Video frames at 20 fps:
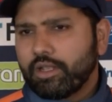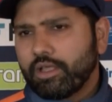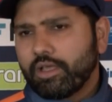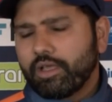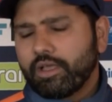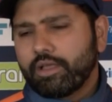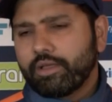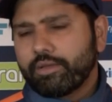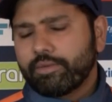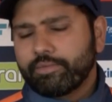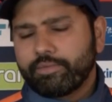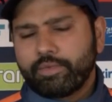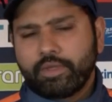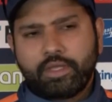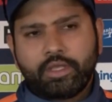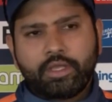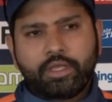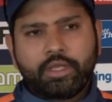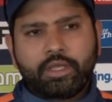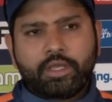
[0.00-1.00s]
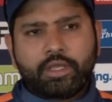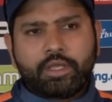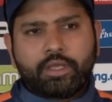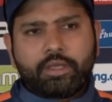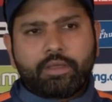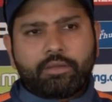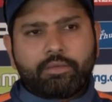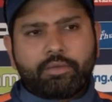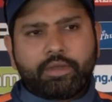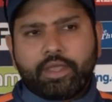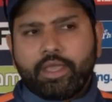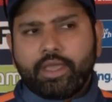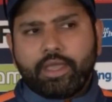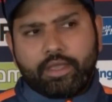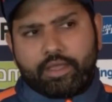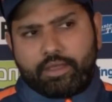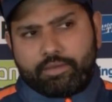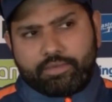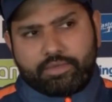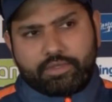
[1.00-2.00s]
Uh, but
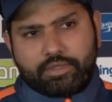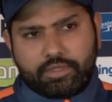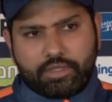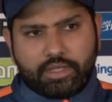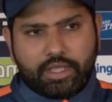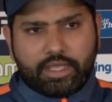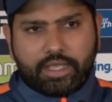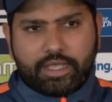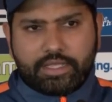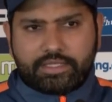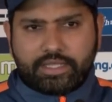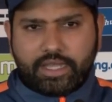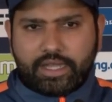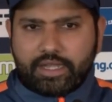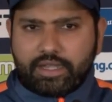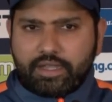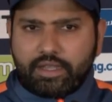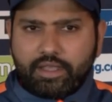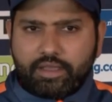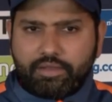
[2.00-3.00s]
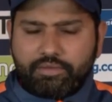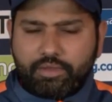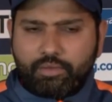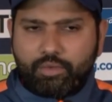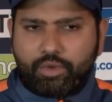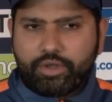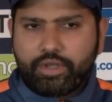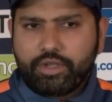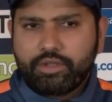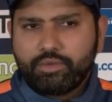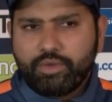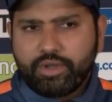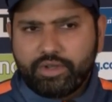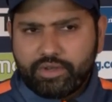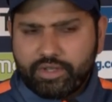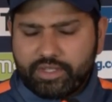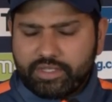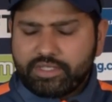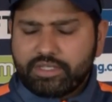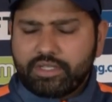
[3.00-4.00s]
yeah, I mean, like I said, uh, we wanted to
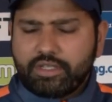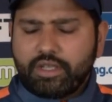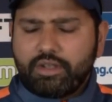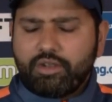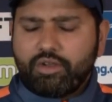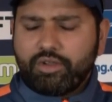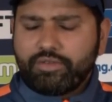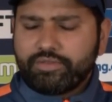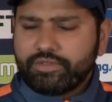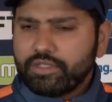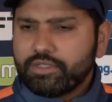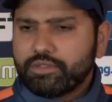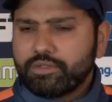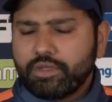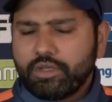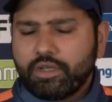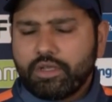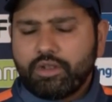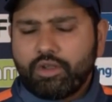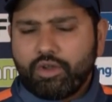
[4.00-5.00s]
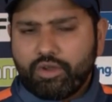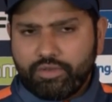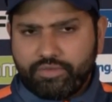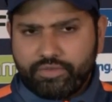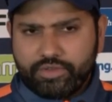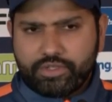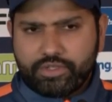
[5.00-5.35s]
address a lot of situ a lot of